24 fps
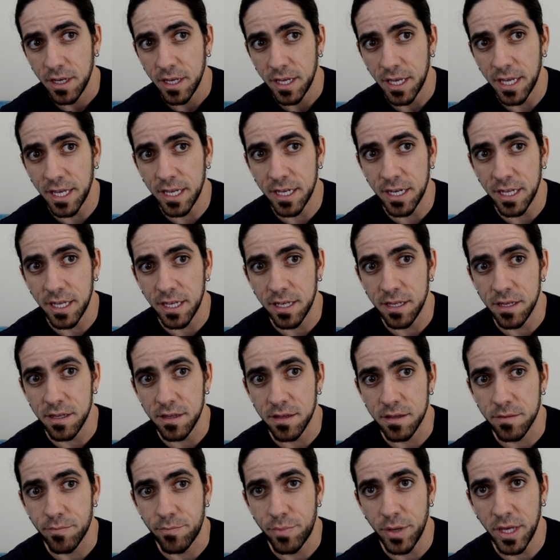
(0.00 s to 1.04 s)
it
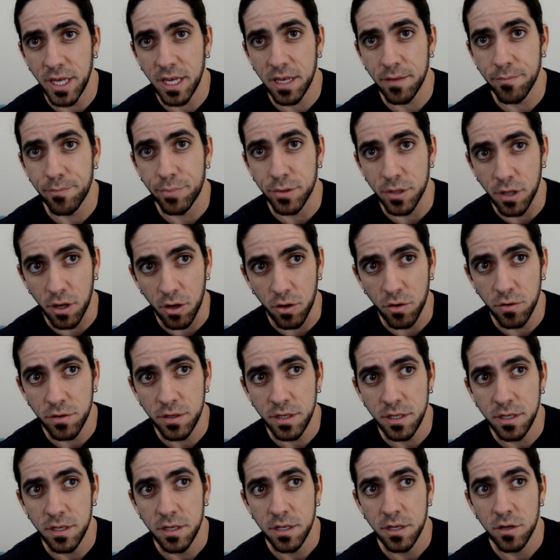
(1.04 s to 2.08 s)
is being
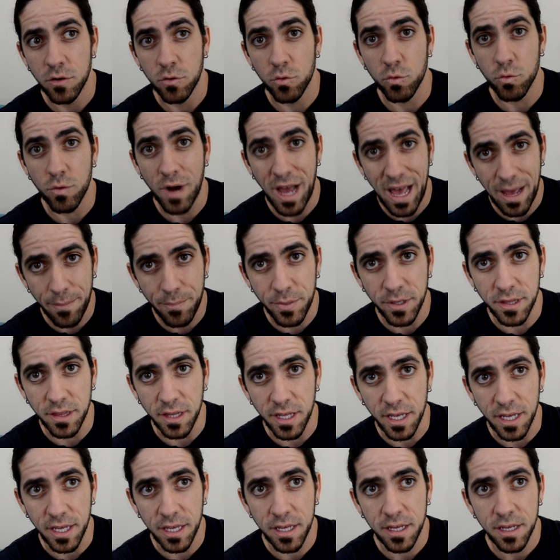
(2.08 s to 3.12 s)
blown
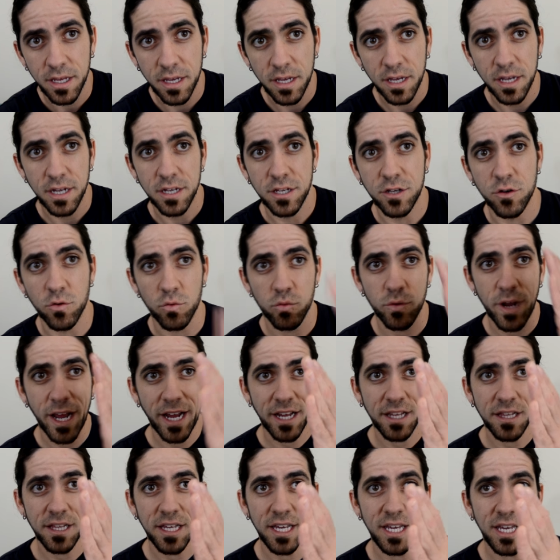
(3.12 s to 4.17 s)
rapidly
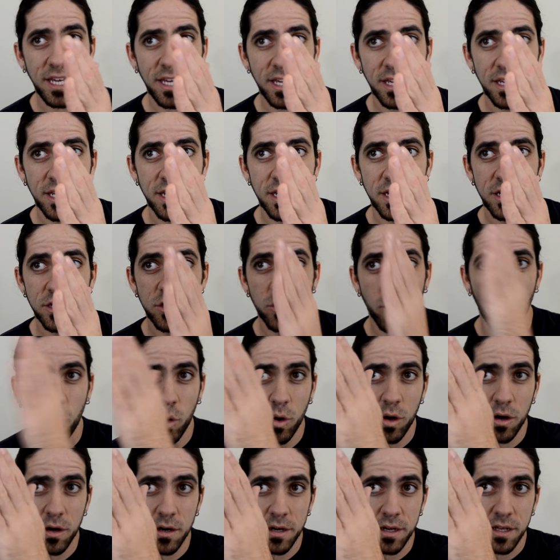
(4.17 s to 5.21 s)
directly
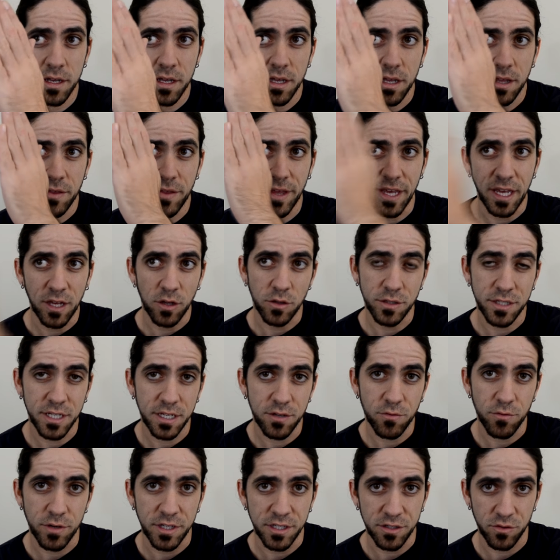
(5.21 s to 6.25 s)
toward the
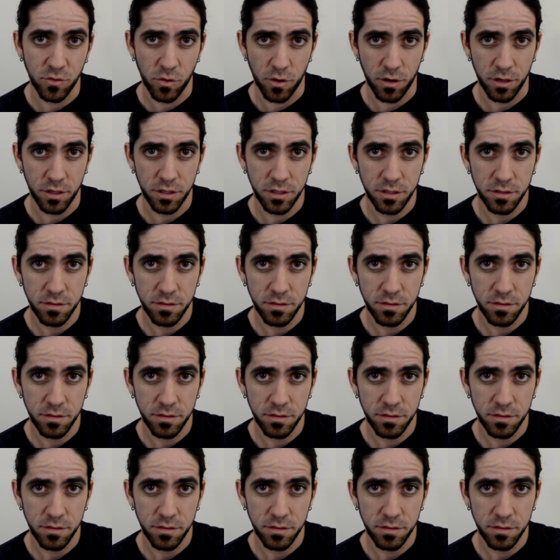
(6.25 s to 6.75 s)
Hilton Resort.